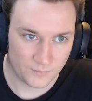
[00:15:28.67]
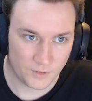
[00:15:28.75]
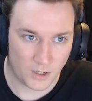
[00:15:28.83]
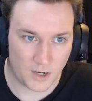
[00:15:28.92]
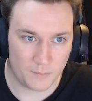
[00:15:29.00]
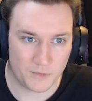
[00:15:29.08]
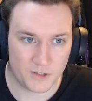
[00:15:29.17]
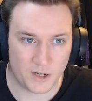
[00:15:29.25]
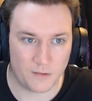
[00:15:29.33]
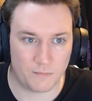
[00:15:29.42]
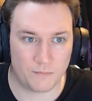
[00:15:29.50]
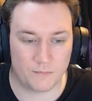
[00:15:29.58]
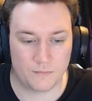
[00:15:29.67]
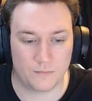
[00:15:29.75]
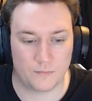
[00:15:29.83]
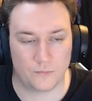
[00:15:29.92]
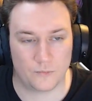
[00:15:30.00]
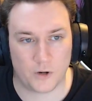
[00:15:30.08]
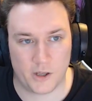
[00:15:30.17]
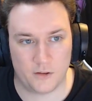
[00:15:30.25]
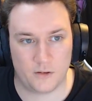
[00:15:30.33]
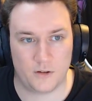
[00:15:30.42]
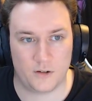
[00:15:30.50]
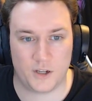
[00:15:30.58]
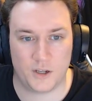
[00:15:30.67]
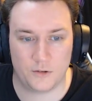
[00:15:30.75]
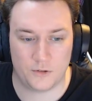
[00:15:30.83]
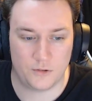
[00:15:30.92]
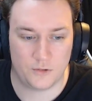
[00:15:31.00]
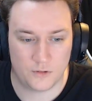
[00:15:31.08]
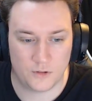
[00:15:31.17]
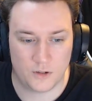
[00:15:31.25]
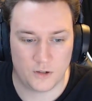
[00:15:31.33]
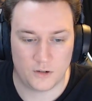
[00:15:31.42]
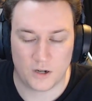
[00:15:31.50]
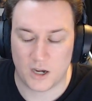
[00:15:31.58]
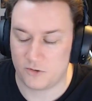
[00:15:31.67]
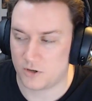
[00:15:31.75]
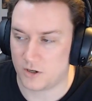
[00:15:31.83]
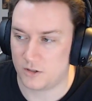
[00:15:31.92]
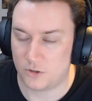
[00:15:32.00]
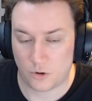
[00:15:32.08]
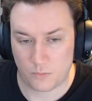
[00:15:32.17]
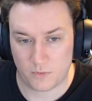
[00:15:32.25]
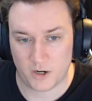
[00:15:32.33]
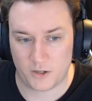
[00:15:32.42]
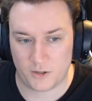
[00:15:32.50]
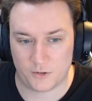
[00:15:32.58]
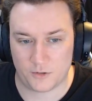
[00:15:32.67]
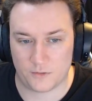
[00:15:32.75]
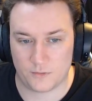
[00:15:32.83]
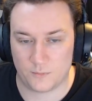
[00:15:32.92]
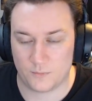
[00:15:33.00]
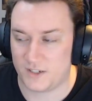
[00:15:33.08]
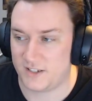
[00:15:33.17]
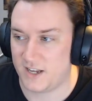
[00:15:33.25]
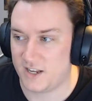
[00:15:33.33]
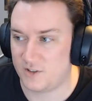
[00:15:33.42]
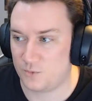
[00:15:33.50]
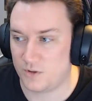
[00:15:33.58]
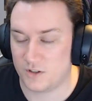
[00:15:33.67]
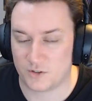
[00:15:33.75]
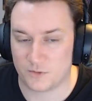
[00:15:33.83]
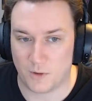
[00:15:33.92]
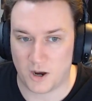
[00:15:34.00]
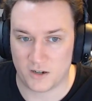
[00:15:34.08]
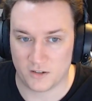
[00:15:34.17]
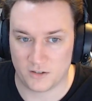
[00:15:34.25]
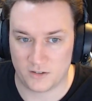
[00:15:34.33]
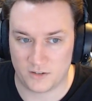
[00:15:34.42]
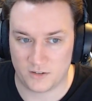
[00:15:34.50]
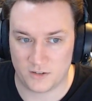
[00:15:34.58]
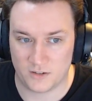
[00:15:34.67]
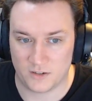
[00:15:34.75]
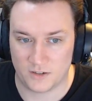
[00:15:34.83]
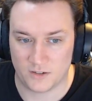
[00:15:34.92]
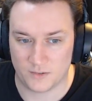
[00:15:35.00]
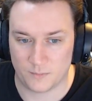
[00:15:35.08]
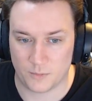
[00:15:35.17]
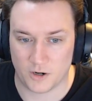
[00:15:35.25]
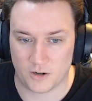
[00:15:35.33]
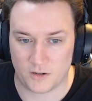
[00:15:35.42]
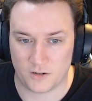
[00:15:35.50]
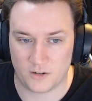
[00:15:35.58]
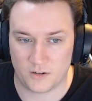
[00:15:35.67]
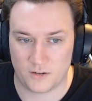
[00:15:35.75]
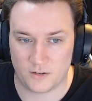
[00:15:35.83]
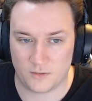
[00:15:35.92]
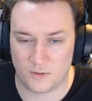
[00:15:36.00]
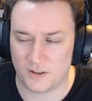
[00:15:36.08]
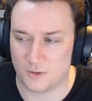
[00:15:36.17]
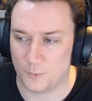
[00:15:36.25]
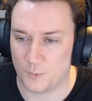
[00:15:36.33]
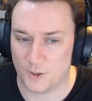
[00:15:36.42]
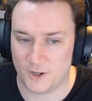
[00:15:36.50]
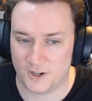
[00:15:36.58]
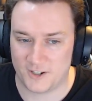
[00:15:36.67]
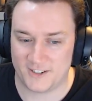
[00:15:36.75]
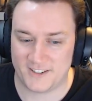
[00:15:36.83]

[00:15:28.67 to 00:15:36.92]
I'm the same. Rather than kill you, I'd rather dominate you, he says with a smile. Bruh, what in the world?